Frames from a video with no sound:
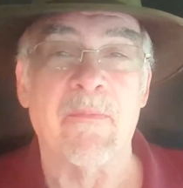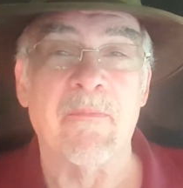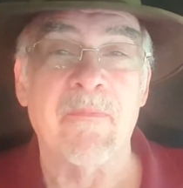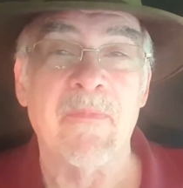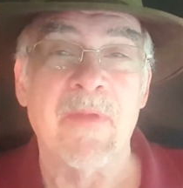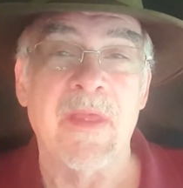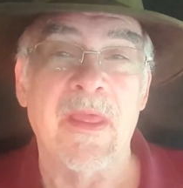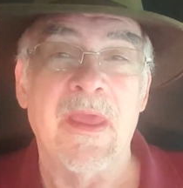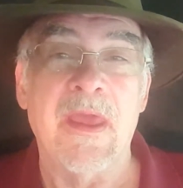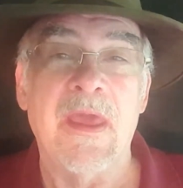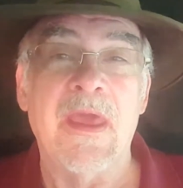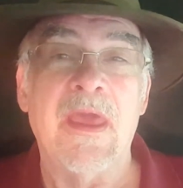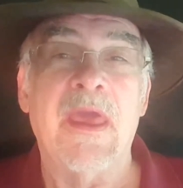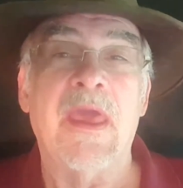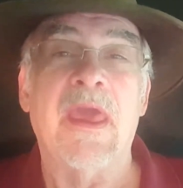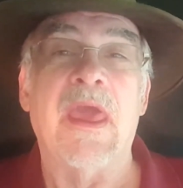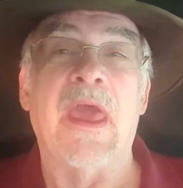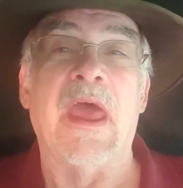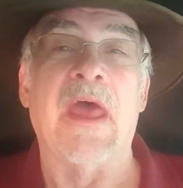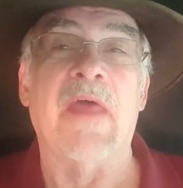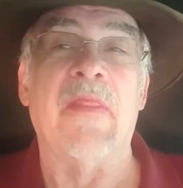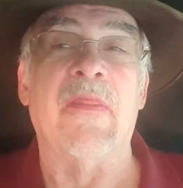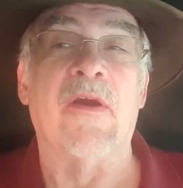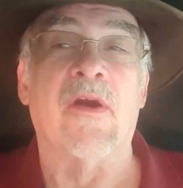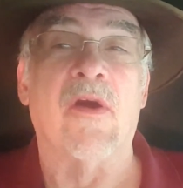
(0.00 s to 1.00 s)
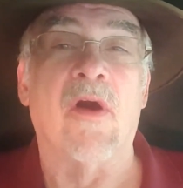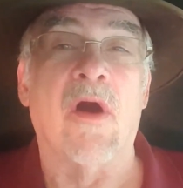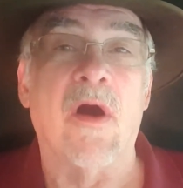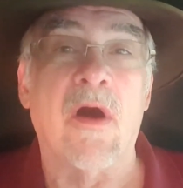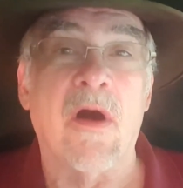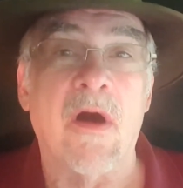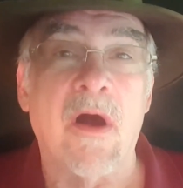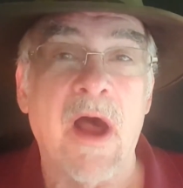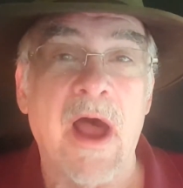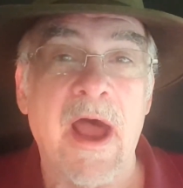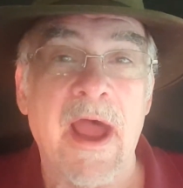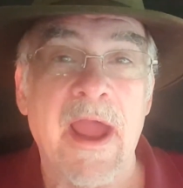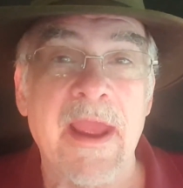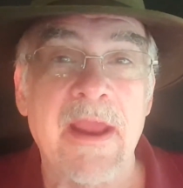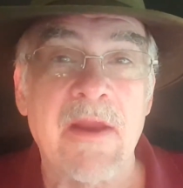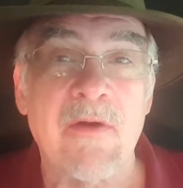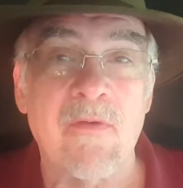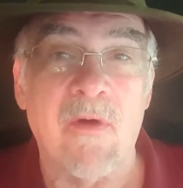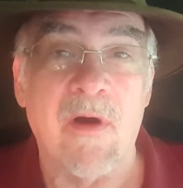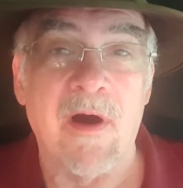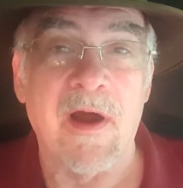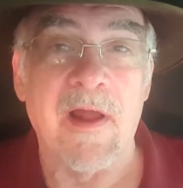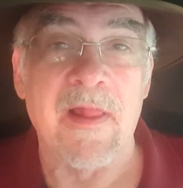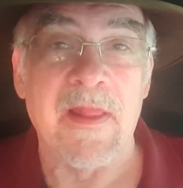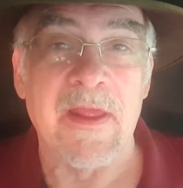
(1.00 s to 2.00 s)
them and they're all high
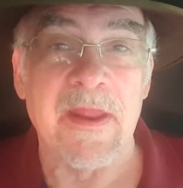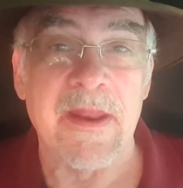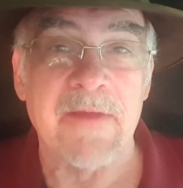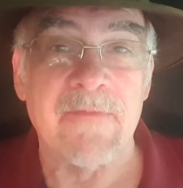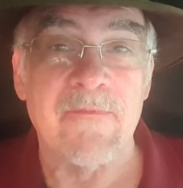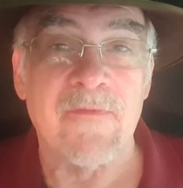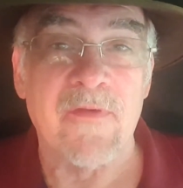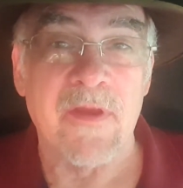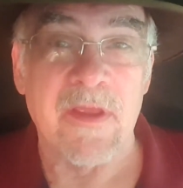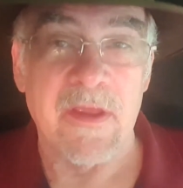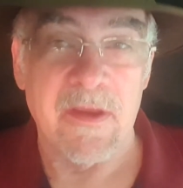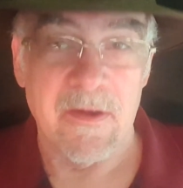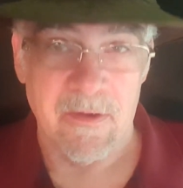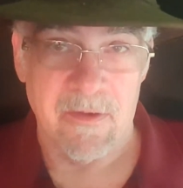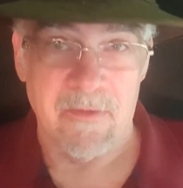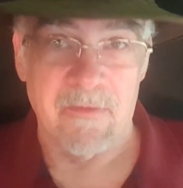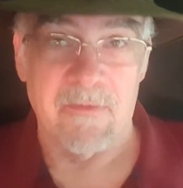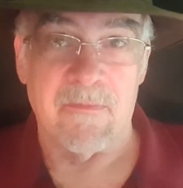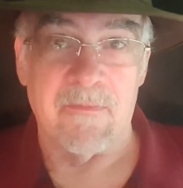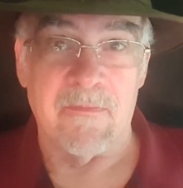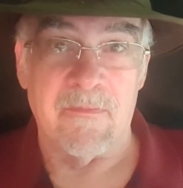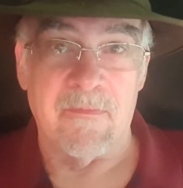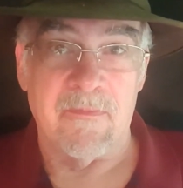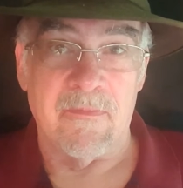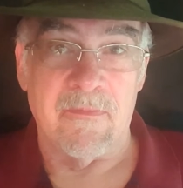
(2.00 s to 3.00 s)
quality for you.